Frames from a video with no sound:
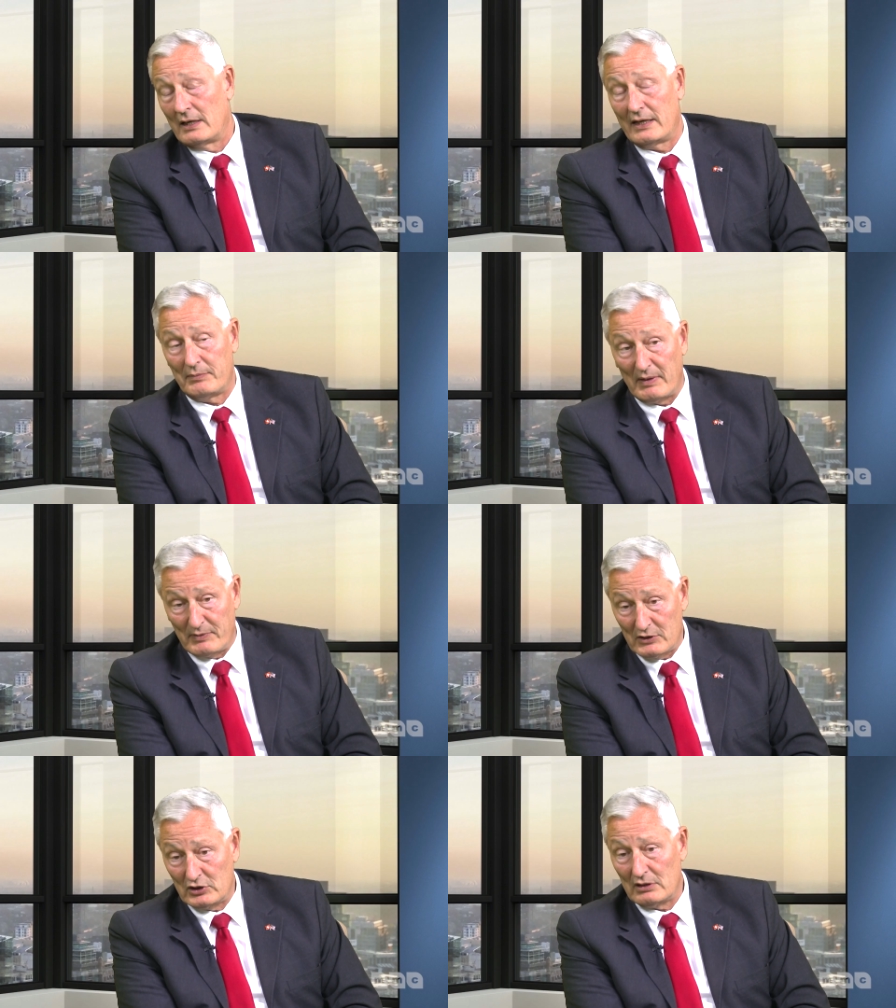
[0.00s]
I had my
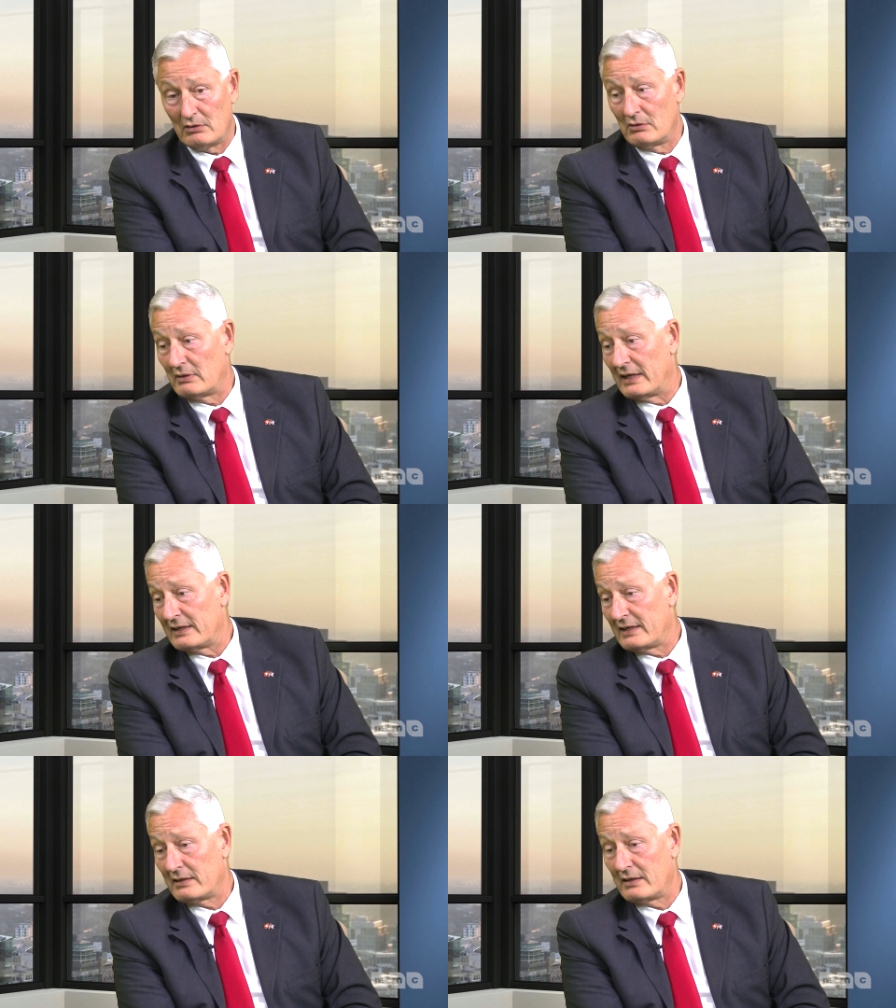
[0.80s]
PhD in law,
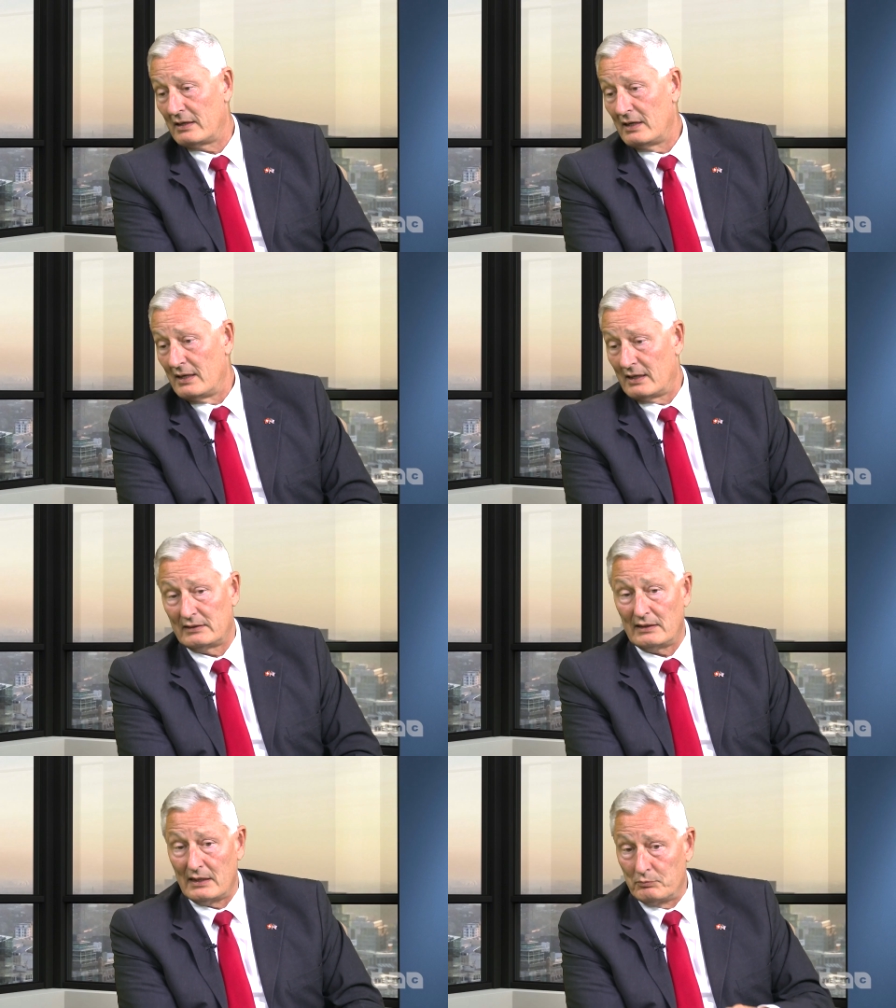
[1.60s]
and
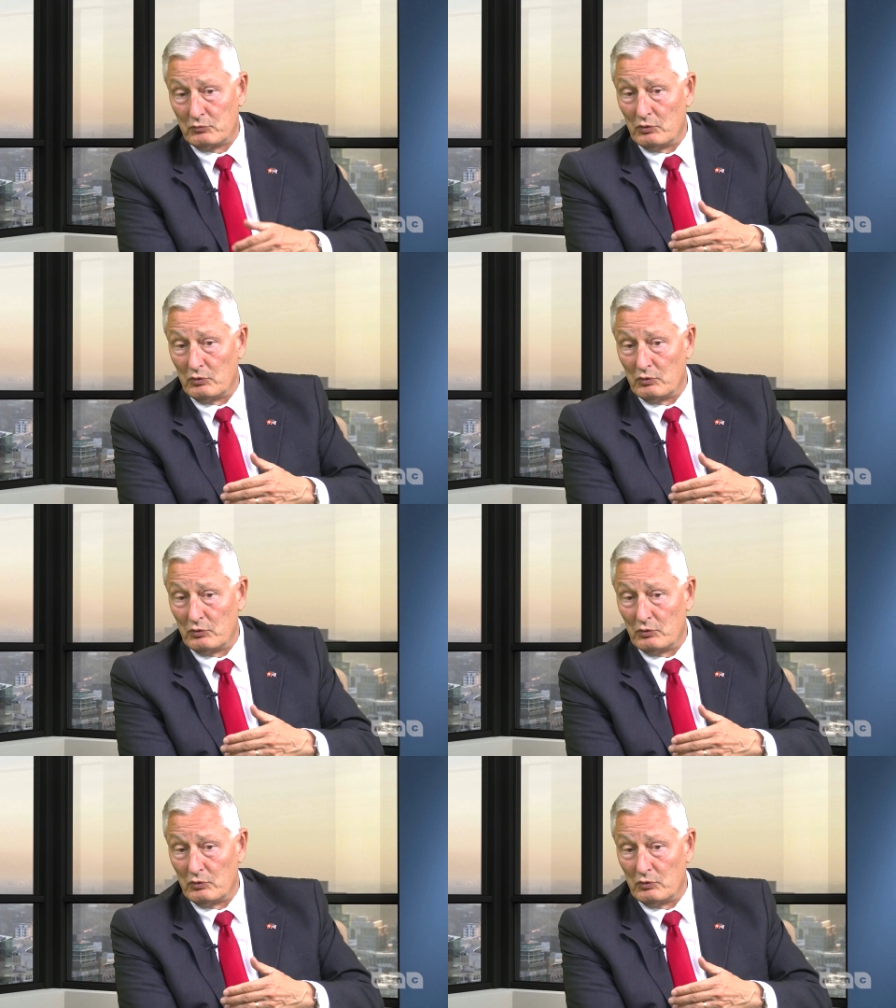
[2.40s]
then I